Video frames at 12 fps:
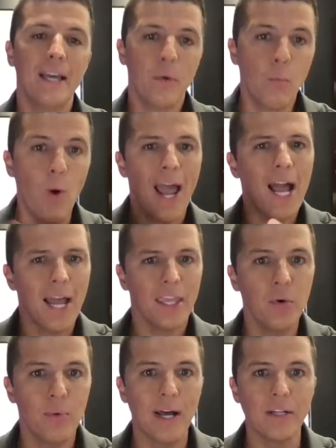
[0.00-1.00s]
Why
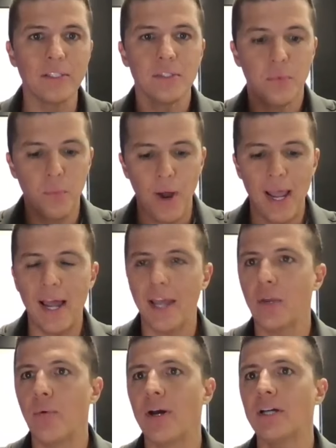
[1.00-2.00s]
IULs? Why
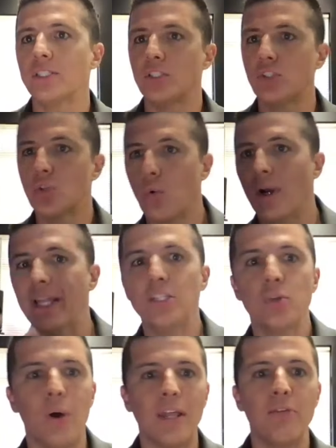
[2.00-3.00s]
IULs in
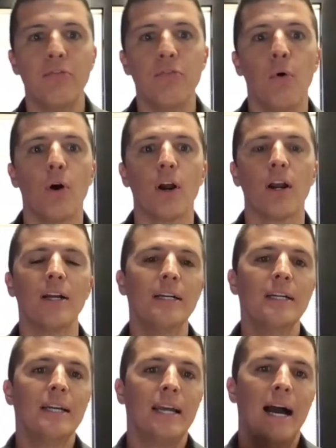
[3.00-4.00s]
2024?
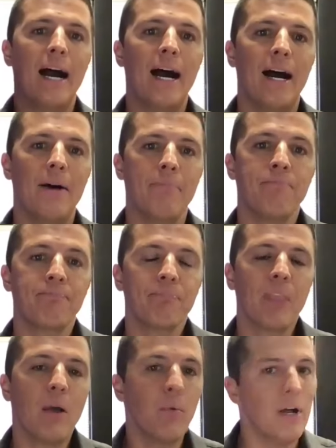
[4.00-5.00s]

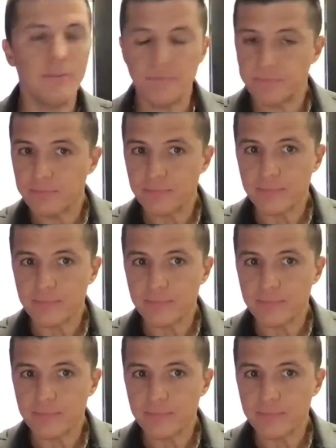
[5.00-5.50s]
Well,